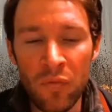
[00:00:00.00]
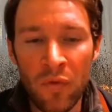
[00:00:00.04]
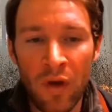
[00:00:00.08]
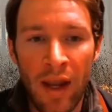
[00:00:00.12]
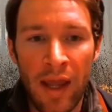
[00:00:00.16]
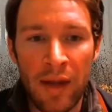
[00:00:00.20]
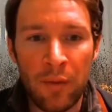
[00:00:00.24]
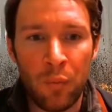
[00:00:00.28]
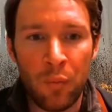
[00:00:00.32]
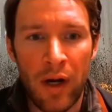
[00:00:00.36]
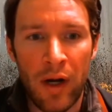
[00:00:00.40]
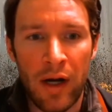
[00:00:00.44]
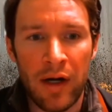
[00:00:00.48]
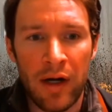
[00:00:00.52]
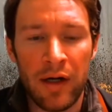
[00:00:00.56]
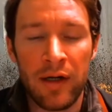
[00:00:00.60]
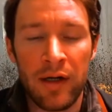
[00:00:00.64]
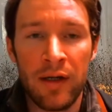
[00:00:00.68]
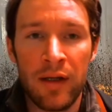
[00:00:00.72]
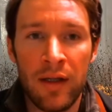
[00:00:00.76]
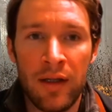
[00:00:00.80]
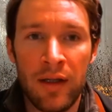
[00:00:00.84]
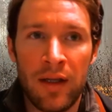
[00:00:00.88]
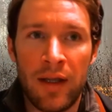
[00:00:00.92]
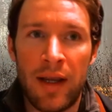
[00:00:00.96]
and
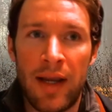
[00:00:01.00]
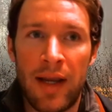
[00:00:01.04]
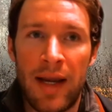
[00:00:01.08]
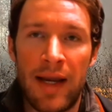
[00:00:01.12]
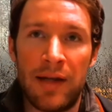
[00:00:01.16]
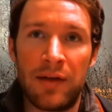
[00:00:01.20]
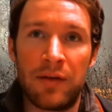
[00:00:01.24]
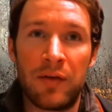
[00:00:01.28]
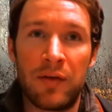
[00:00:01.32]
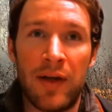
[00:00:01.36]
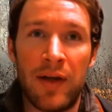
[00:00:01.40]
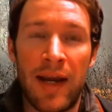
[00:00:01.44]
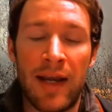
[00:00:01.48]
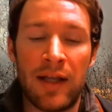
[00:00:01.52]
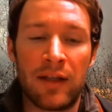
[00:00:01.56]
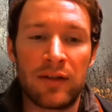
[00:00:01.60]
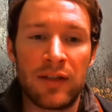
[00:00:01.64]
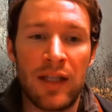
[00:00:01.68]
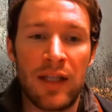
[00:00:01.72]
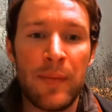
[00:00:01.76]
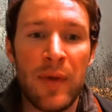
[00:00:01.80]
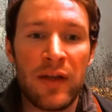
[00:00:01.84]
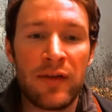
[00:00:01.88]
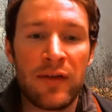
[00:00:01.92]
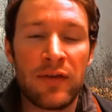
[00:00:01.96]
where it
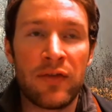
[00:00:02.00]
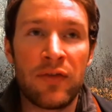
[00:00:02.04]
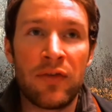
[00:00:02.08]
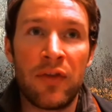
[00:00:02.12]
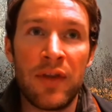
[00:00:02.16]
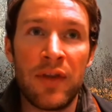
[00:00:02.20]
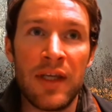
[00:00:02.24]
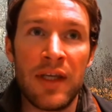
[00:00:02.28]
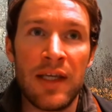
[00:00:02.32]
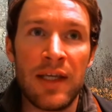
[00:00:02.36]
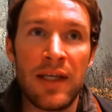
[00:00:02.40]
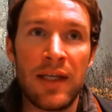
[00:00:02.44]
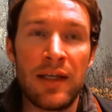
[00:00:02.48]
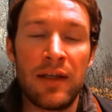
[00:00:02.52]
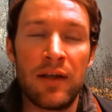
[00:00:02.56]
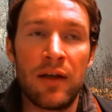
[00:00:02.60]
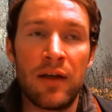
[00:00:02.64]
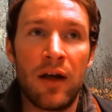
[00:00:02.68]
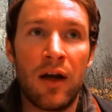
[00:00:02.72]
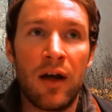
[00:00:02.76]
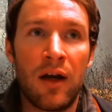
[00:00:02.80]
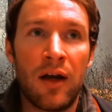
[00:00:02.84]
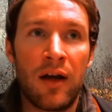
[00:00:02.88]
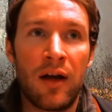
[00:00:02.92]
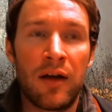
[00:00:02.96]
limits the
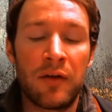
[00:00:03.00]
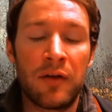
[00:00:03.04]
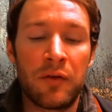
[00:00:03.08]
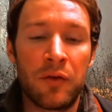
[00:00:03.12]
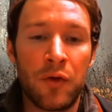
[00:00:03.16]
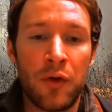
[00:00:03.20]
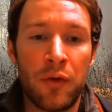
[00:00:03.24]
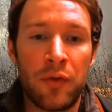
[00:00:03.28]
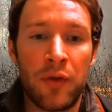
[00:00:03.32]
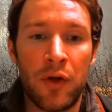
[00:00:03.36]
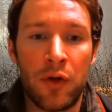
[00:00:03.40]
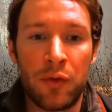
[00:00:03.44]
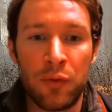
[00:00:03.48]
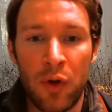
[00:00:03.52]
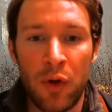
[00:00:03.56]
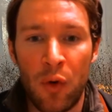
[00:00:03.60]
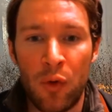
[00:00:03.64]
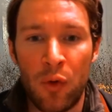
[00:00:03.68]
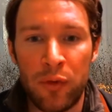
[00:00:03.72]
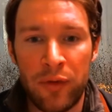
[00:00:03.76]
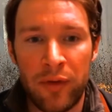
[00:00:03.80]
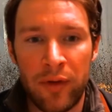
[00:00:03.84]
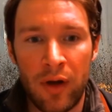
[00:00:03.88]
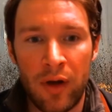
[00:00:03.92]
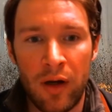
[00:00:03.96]

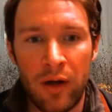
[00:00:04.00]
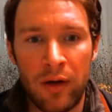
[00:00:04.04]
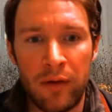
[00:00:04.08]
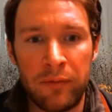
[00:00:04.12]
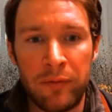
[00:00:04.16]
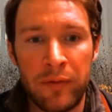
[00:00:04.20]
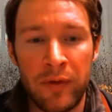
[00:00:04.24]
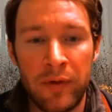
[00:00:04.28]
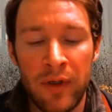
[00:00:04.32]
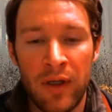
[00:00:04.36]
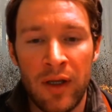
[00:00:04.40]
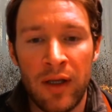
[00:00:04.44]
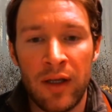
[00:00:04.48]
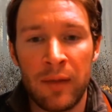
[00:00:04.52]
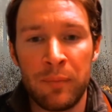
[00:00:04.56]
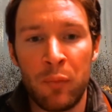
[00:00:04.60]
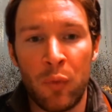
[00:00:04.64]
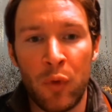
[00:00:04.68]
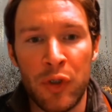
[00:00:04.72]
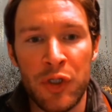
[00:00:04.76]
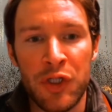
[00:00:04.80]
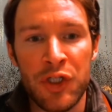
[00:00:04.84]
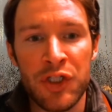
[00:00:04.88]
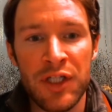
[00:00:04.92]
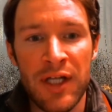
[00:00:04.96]
growth of
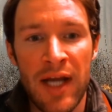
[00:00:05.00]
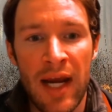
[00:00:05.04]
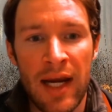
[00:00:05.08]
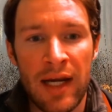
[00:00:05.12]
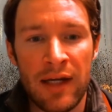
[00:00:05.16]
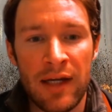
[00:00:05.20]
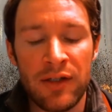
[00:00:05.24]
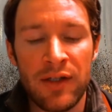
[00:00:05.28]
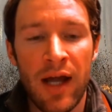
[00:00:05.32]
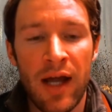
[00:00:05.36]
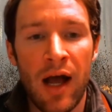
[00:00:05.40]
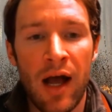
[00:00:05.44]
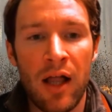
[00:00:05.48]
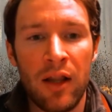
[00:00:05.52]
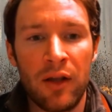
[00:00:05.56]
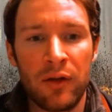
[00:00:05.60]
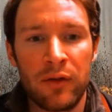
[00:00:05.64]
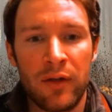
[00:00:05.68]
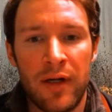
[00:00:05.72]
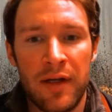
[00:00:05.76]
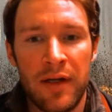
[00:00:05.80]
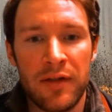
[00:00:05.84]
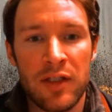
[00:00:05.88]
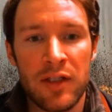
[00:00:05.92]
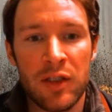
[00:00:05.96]
more shade
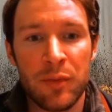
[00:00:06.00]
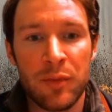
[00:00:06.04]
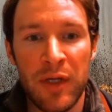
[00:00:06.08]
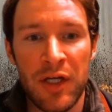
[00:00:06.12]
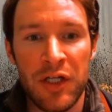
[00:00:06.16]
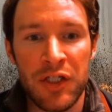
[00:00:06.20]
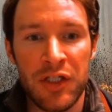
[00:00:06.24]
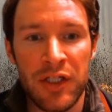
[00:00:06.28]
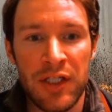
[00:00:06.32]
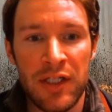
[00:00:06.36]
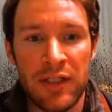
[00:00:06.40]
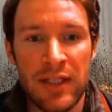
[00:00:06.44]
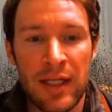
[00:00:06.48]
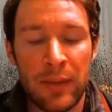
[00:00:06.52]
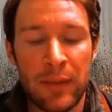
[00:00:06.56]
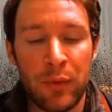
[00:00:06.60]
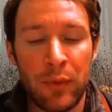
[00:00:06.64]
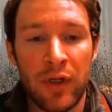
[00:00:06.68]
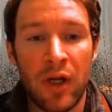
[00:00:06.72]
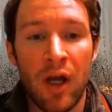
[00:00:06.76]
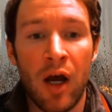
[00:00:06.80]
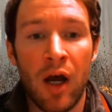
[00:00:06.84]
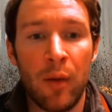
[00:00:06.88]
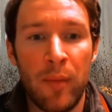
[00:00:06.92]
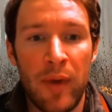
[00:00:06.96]
tolerant species that would
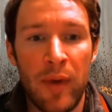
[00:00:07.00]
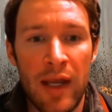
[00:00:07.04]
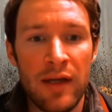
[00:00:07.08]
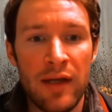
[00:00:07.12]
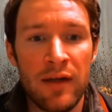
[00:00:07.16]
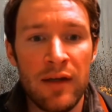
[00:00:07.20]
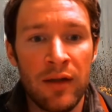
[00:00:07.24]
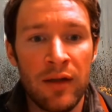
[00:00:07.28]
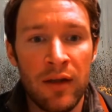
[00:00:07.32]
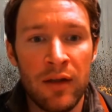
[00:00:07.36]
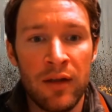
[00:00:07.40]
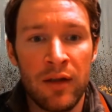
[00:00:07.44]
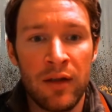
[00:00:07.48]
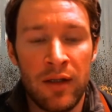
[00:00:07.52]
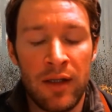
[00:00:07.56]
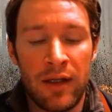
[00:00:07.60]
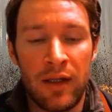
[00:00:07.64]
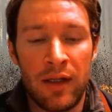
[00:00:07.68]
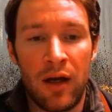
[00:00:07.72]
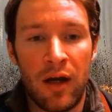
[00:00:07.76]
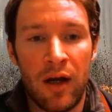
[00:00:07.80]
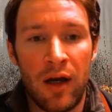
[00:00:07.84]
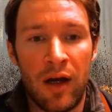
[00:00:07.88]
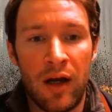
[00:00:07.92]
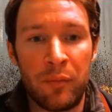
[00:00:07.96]
come in
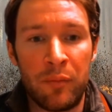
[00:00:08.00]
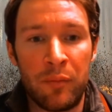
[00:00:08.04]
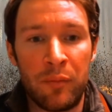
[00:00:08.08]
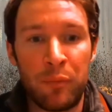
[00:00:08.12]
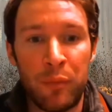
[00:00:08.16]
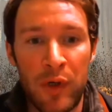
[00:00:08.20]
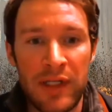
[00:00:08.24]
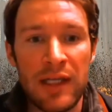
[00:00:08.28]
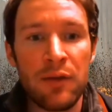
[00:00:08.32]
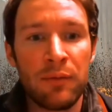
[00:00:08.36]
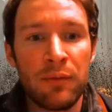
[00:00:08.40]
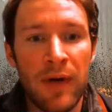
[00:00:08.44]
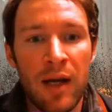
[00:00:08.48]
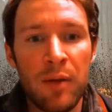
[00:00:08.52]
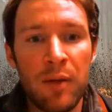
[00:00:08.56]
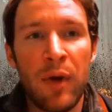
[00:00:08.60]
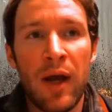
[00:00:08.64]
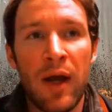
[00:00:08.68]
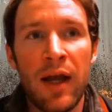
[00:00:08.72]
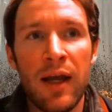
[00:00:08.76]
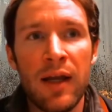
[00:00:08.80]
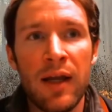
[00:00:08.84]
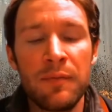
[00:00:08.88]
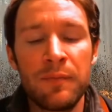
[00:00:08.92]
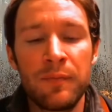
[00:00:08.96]
beneath red
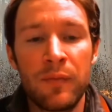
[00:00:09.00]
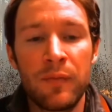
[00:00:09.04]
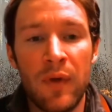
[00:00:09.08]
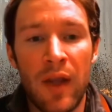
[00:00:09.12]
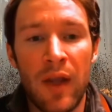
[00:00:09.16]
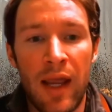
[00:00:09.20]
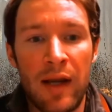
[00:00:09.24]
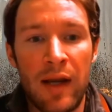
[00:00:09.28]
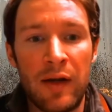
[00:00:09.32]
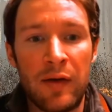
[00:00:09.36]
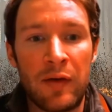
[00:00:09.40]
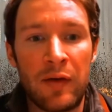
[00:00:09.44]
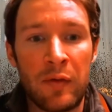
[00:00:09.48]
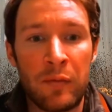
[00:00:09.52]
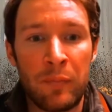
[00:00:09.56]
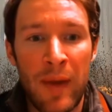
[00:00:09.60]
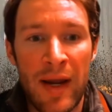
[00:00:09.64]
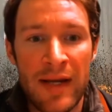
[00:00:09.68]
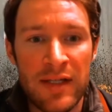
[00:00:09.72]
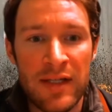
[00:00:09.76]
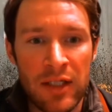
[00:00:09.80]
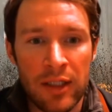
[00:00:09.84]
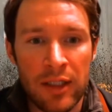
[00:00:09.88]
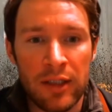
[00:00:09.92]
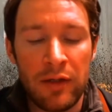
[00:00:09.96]
pine and
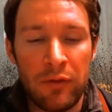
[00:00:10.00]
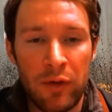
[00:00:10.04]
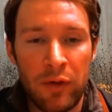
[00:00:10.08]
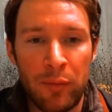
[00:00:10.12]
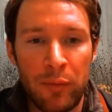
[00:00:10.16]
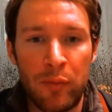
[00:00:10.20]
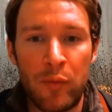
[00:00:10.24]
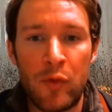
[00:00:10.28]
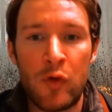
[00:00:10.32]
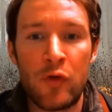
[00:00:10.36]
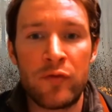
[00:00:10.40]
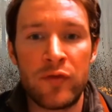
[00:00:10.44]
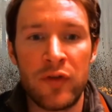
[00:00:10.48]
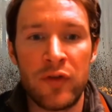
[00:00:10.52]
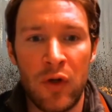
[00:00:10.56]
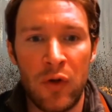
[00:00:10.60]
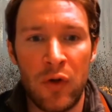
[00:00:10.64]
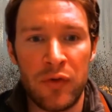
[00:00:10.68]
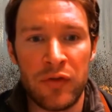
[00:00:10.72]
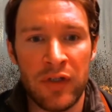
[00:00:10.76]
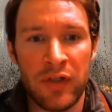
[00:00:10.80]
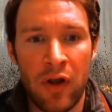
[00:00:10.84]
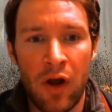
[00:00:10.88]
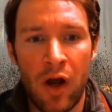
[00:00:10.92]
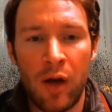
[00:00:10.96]
basically removes
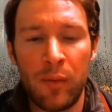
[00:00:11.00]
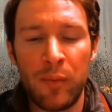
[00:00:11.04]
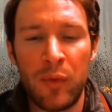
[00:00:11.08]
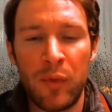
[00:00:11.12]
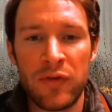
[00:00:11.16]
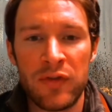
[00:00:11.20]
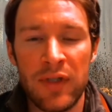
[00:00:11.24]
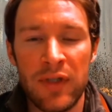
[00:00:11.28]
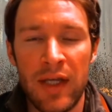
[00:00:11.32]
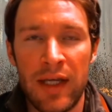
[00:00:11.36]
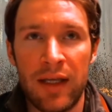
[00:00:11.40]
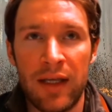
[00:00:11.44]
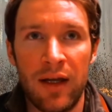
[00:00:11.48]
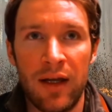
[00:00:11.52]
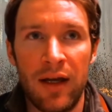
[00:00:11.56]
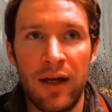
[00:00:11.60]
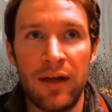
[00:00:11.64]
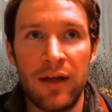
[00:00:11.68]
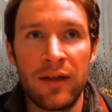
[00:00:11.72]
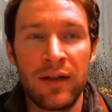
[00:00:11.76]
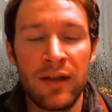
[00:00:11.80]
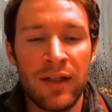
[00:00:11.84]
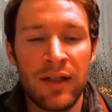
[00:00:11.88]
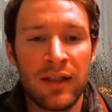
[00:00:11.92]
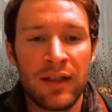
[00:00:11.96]
those, almost like
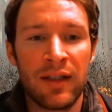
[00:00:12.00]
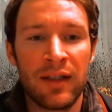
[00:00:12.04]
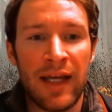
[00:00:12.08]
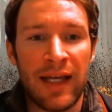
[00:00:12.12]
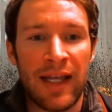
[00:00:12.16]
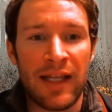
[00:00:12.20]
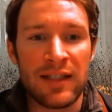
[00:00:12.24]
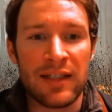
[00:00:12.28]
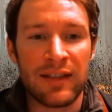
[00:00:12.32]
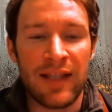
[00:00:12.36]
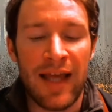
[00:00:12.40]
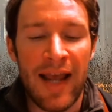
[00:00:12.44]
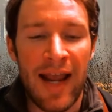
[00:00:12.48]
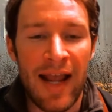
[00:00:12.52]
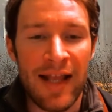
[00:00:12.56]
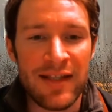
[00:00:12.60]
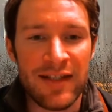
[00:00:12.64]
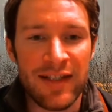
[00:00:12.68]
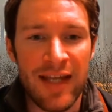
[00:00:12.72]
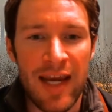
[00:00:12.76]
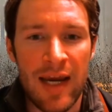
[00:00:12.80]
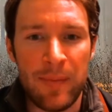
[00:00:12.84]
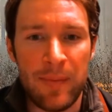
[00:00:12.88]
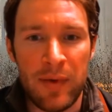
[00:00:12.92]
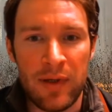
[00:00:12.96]
it's
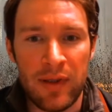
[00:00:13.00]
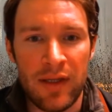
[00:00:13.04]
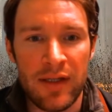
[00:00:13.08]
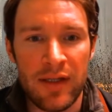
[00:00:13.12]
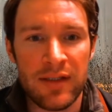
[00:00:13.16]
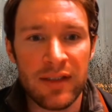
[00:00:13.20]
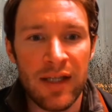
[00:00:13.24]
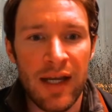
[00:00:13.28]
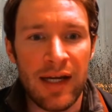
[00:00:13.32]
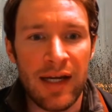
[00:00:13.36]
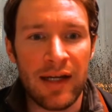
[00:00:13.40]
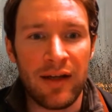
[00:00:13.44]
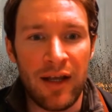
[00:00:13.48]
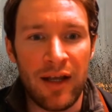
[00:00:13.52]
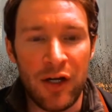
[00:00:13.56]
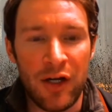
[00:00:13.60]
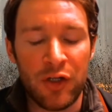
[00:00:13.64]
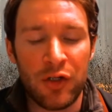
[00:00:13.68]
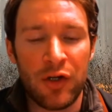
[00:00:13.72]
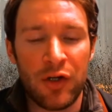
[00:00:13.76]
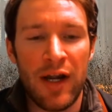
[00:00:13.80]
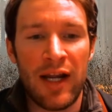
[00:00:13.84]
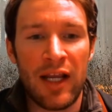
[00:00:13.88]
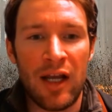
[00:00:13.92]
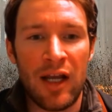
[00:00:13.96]
landscaping the site and
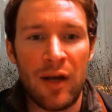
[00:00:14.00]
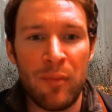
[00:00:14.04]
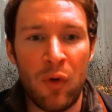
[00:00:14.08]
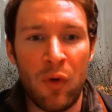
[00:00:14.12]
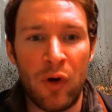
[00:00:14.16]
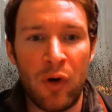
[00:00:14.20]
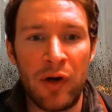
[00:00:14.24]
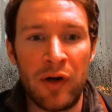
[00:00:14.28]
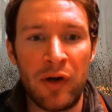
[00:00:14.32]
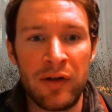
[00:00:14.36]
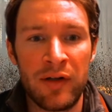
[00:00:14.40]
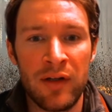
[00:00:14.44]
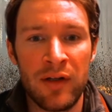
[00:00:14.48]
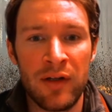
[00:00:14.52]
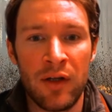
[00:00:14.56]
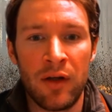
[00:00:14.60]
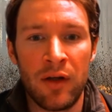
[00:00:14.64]
creating a more